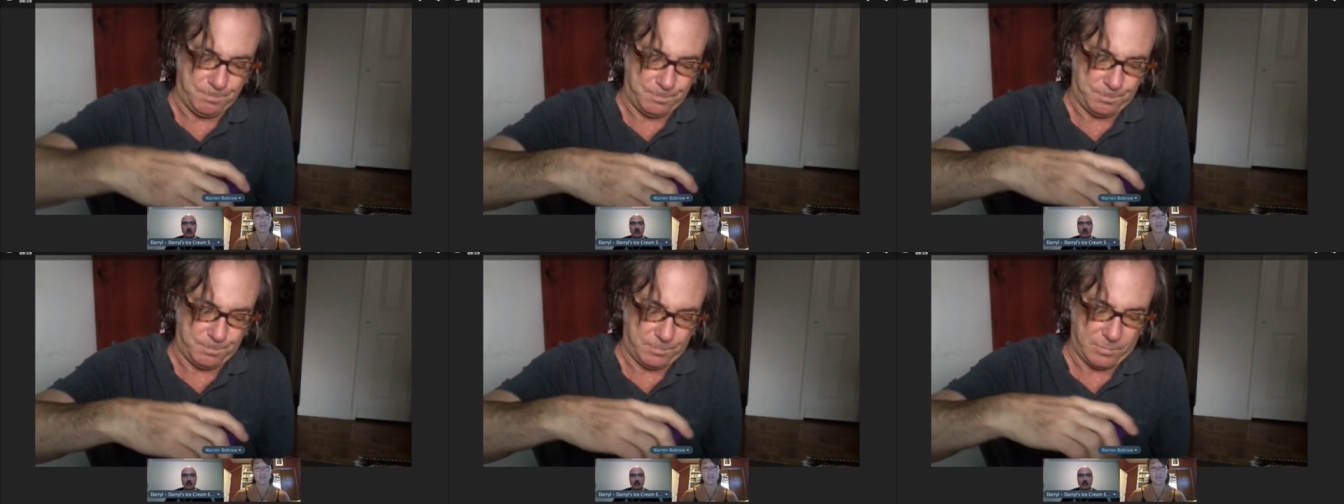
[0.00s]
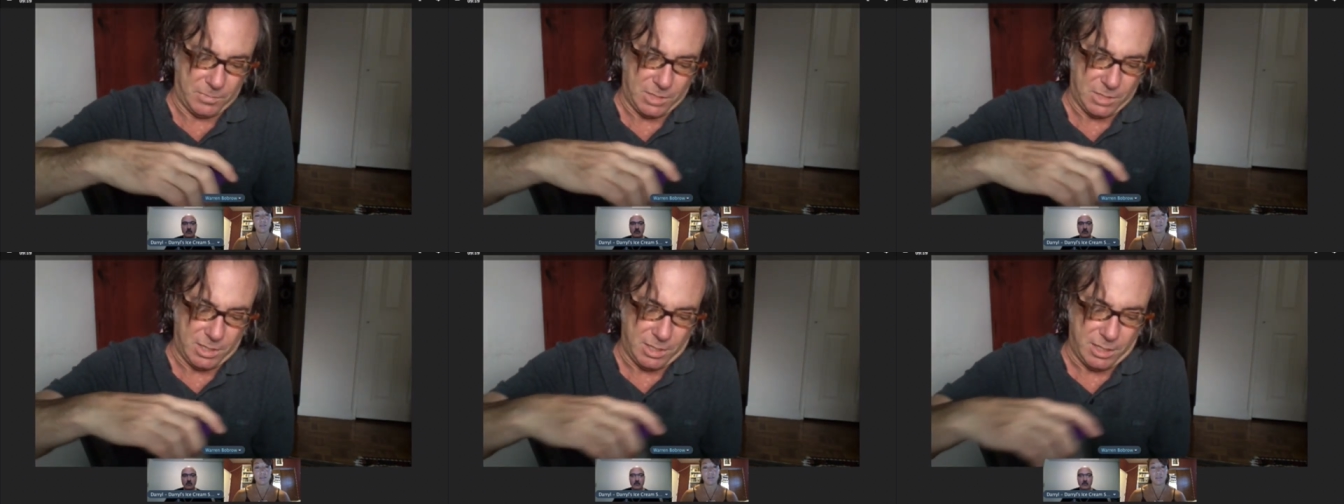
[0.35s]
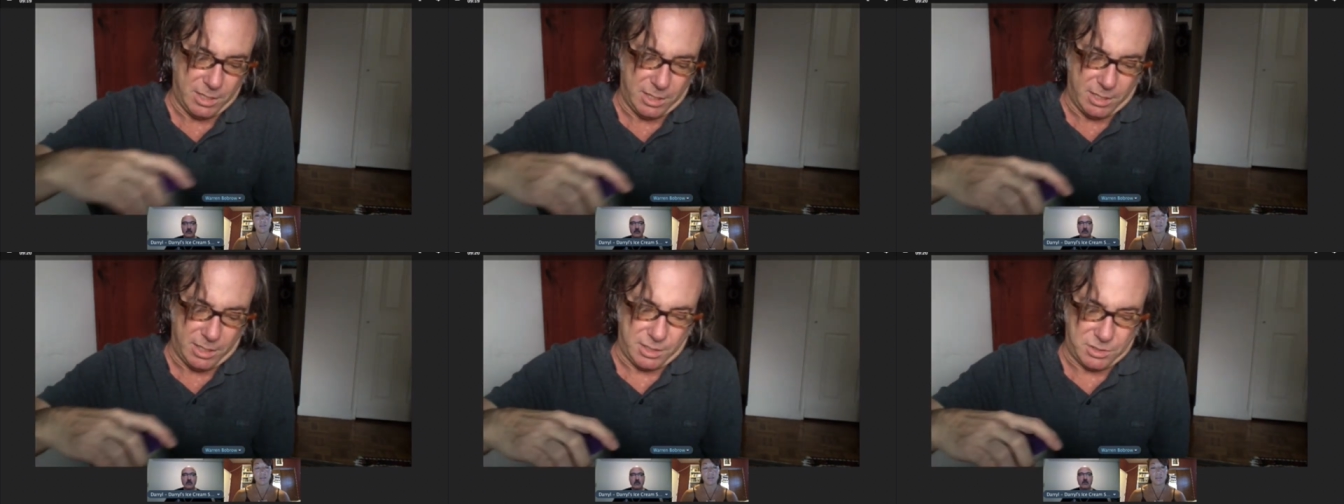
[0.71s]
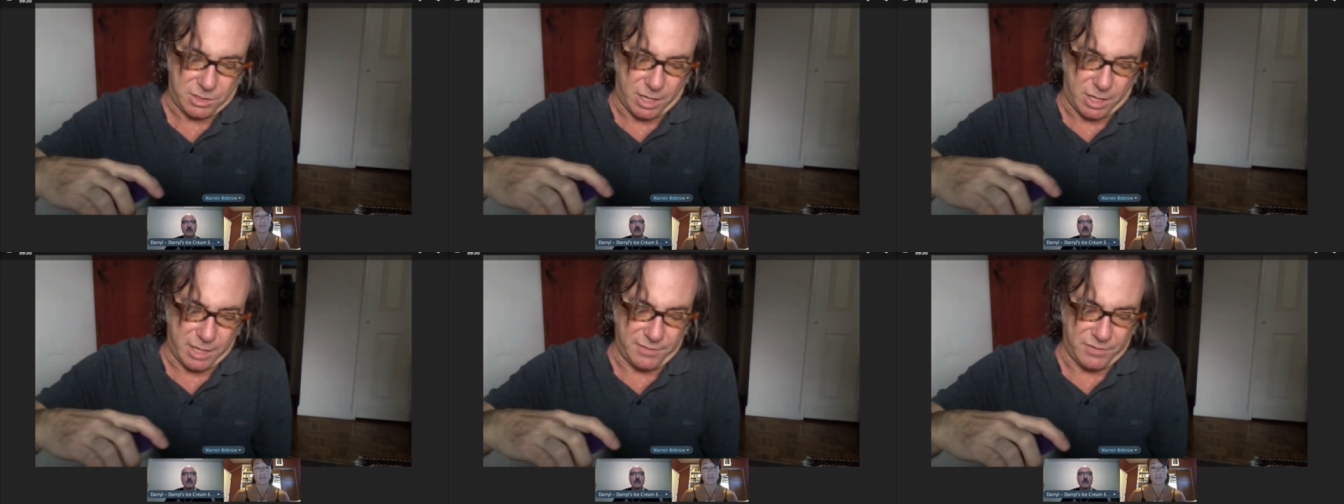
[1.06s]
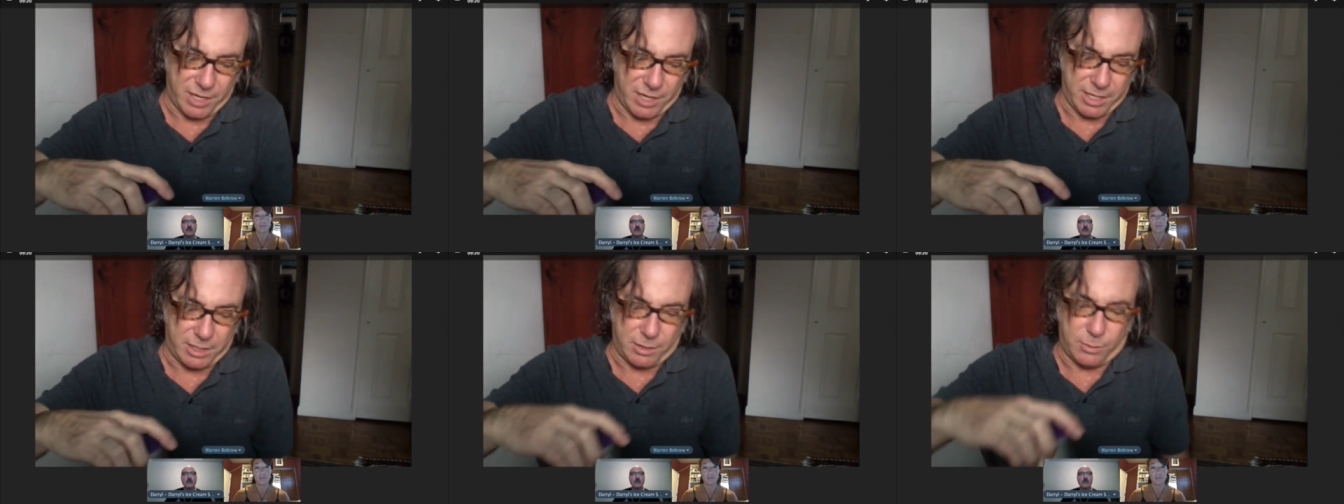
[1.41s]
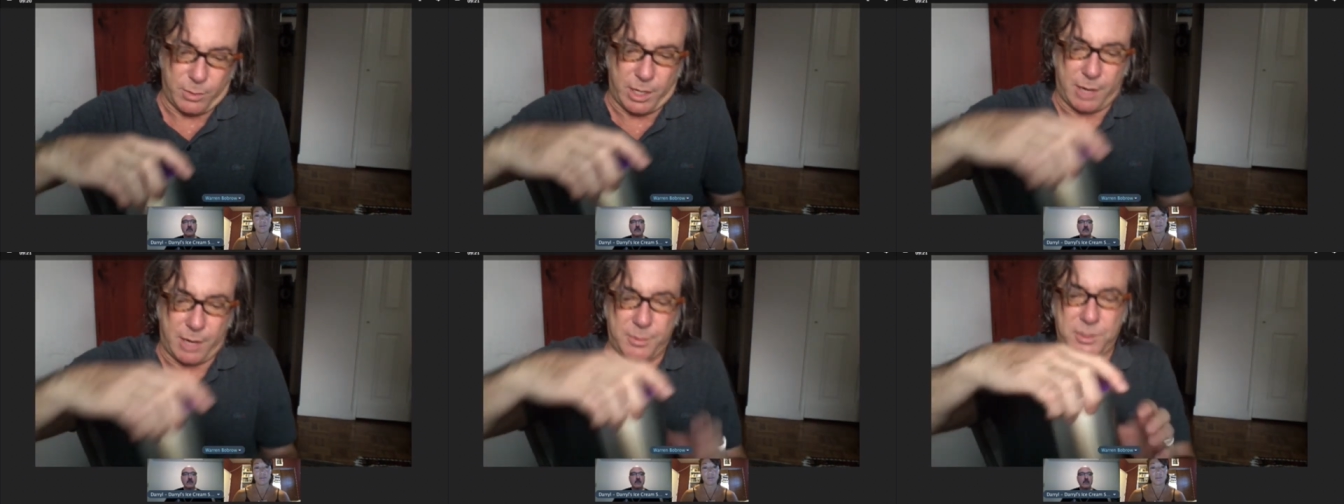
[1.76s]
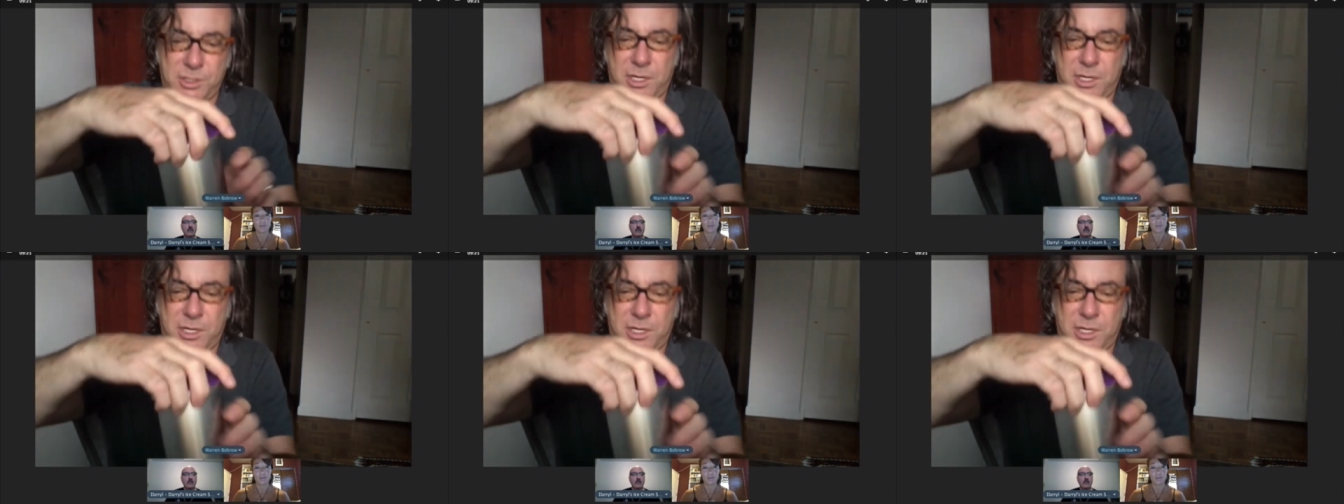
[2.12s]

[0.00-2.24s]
It's kind of like what I would